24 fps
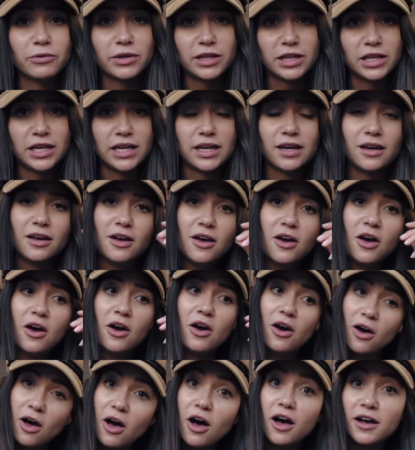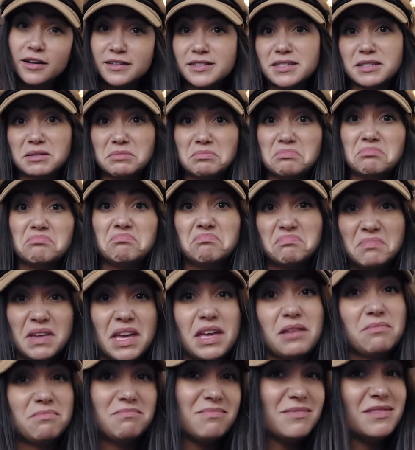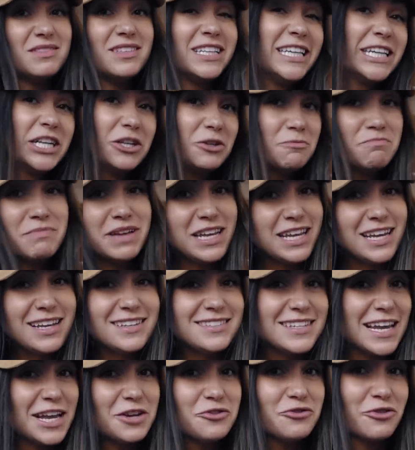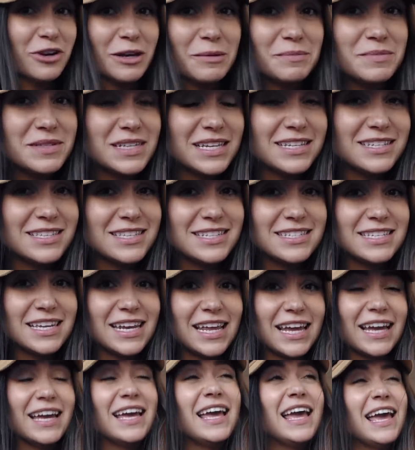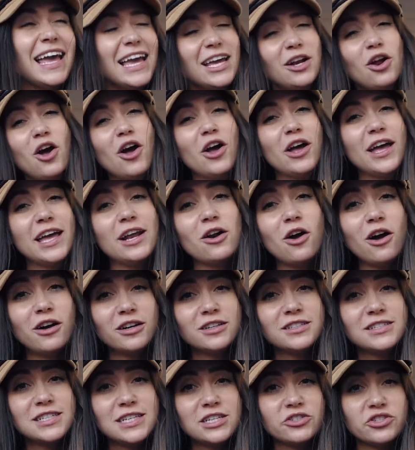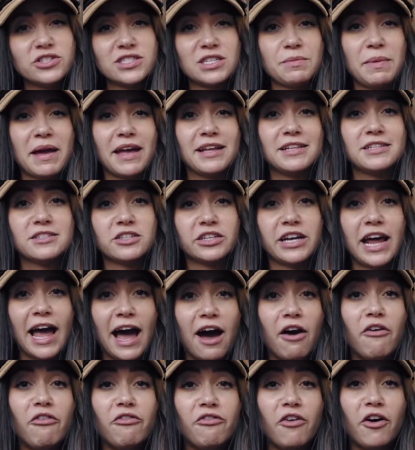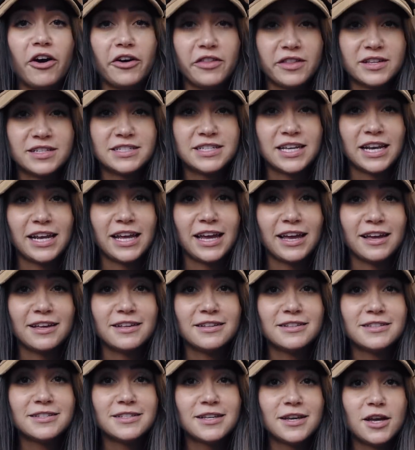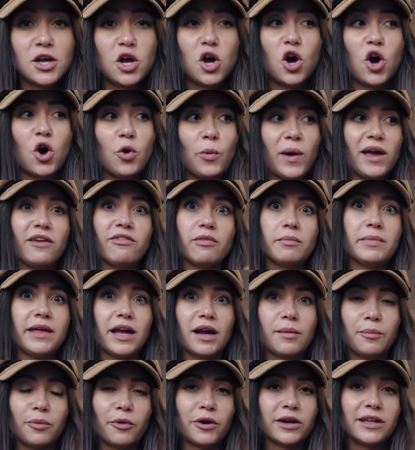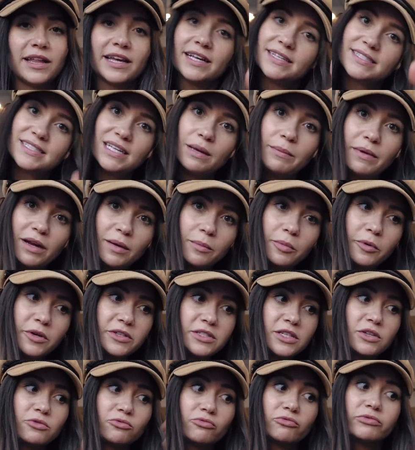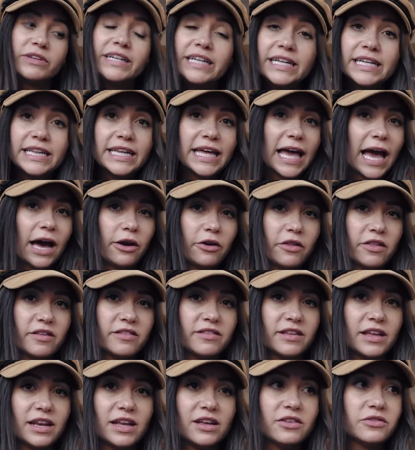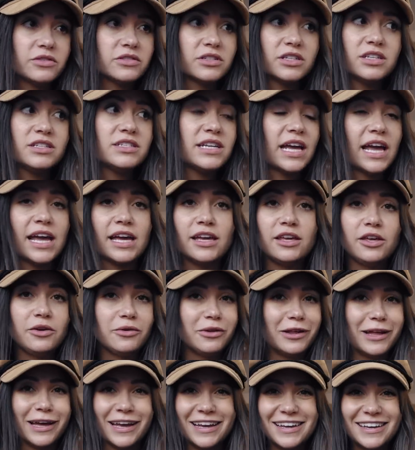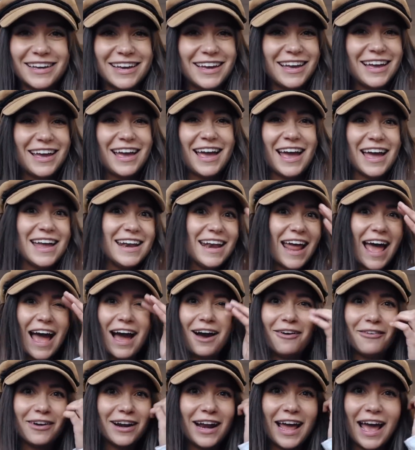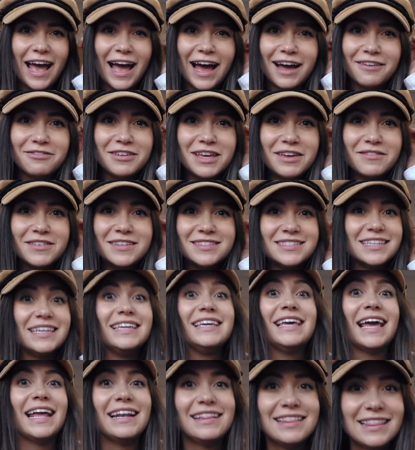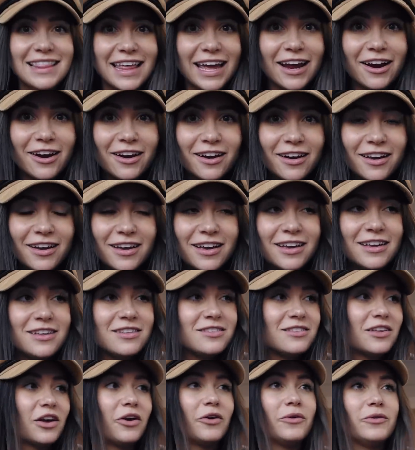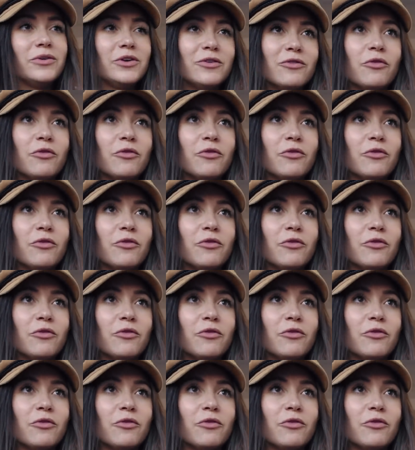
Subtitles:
really awesome little mini day trips into the city. It honestly just depends on how far the city is away from the airport. Like, some airports are really out of the city, so it's gonna take you like an hour and a half even to get there. So